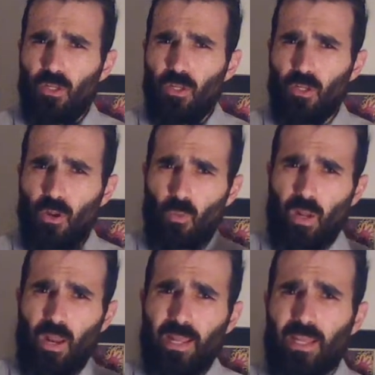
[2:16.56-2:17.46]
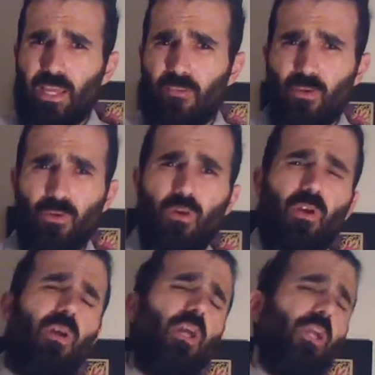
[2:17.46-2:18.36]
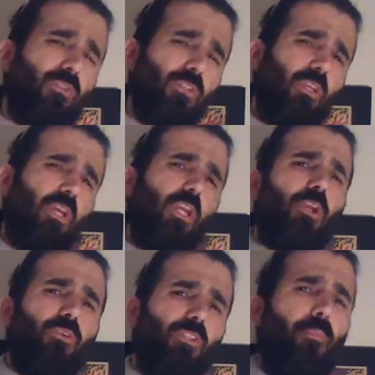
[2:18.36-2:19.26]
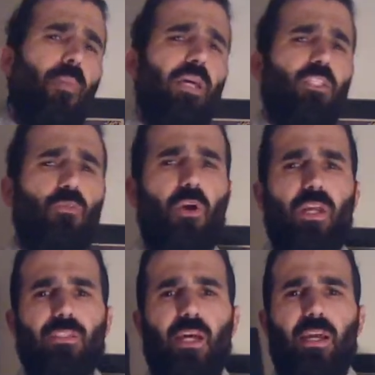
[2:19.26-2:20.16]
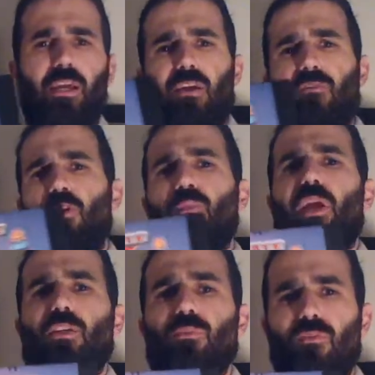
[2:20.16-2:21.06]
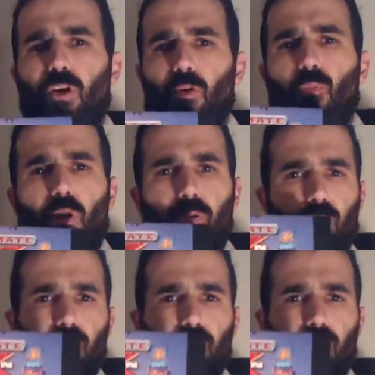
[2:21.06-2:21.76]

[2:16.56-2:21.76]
You know what I can give you? Here's the best praise I can give Ultimate X-Men Volume 1.